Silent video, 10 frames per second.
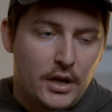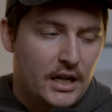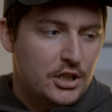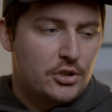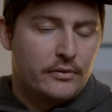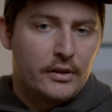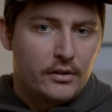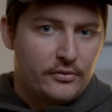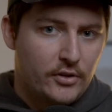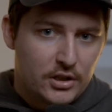each of
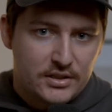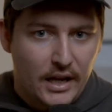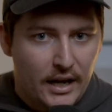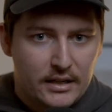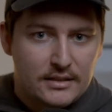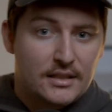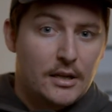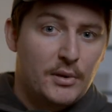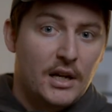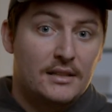the first aid and
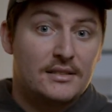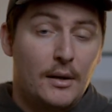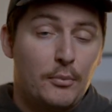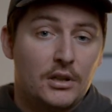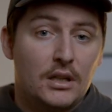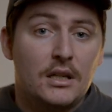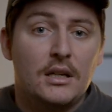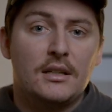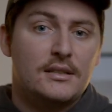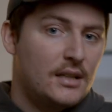CPR separately.
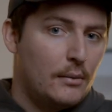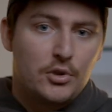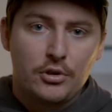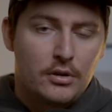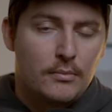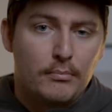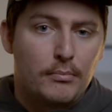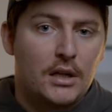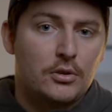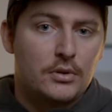Some do them
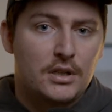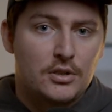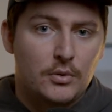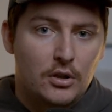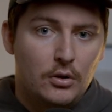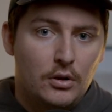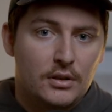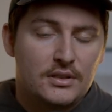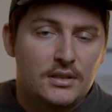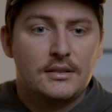bundled into a
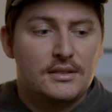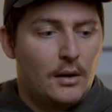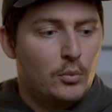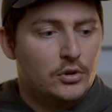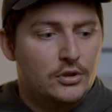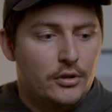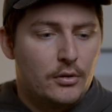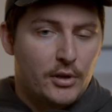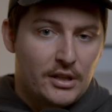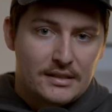course. Some will do
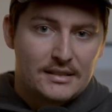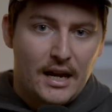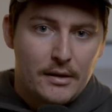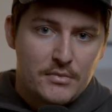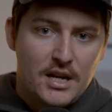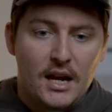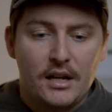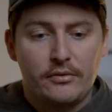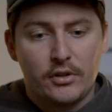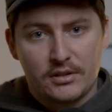them on the same
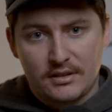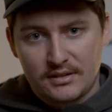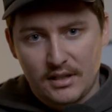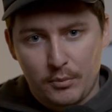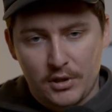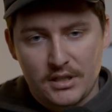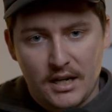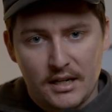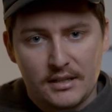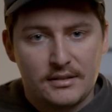day versus separate
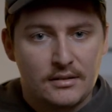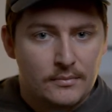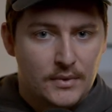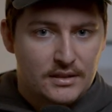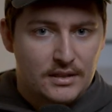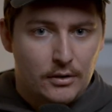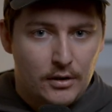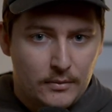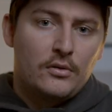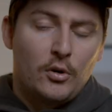days,
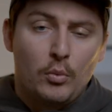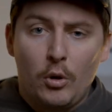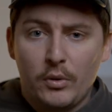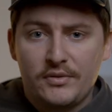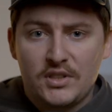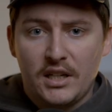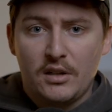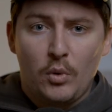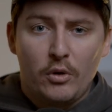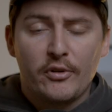etc. From what we've seen
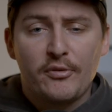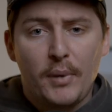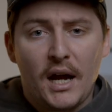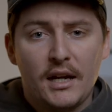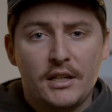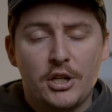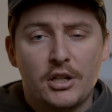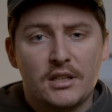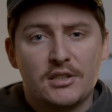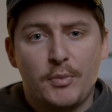and what we've paid, you
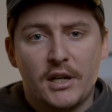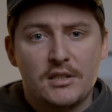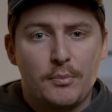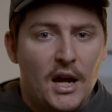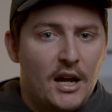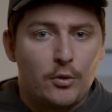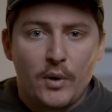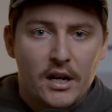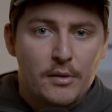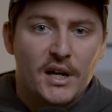can expect to pay
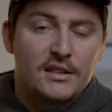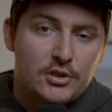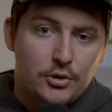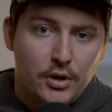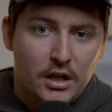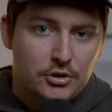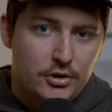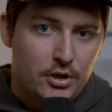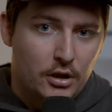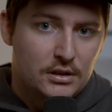around about
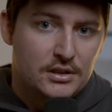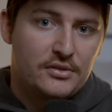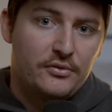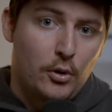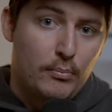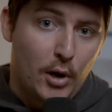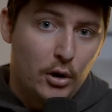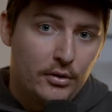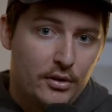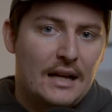$200 for
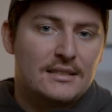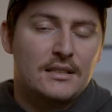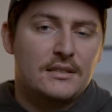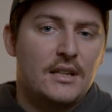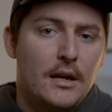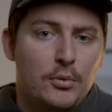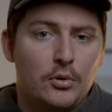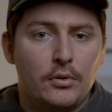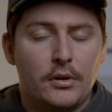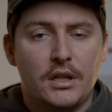both. As an
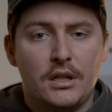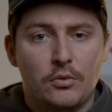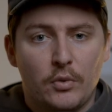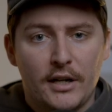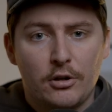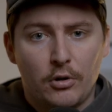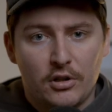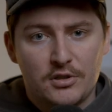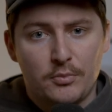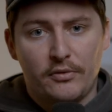example, the Red
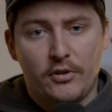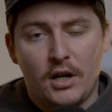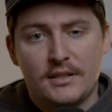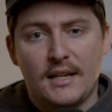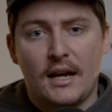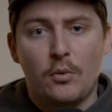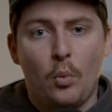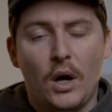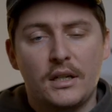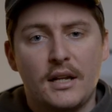Cross provides a
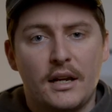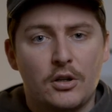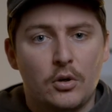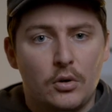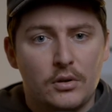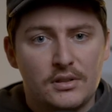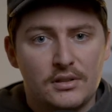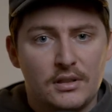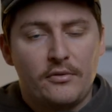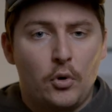one-day
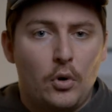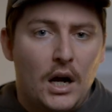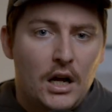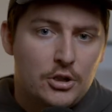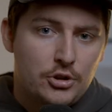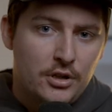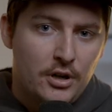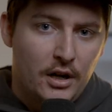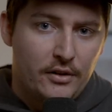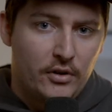course for
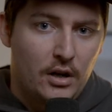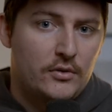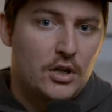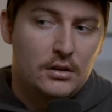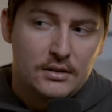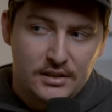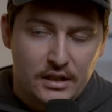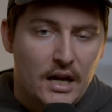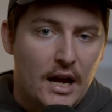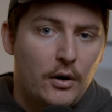$195
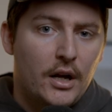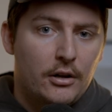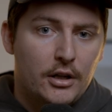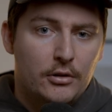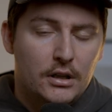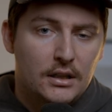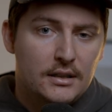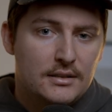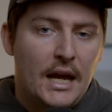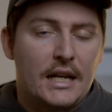in our area at
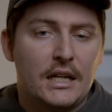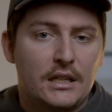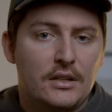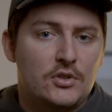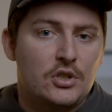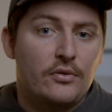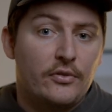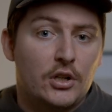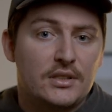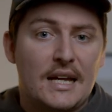least, and it gives you
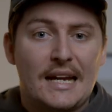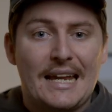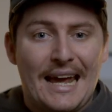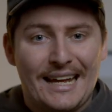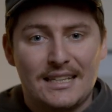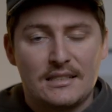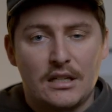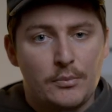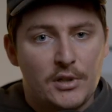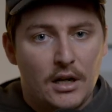first aid and
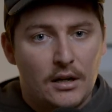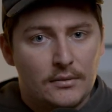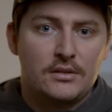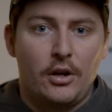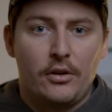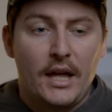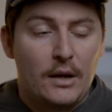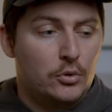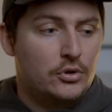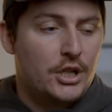CPR. So
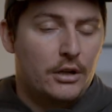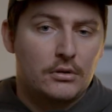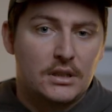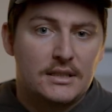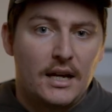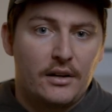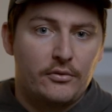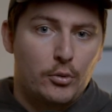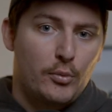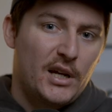that will generally take
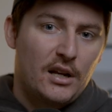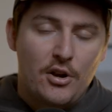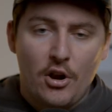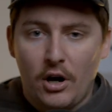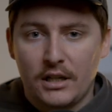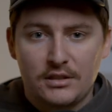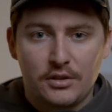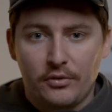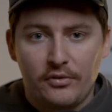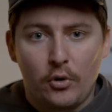from about 9
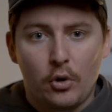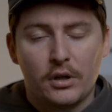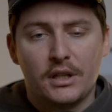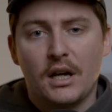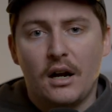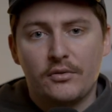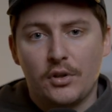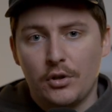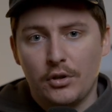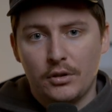till 4 in the
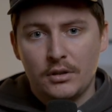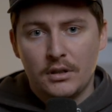afternoon,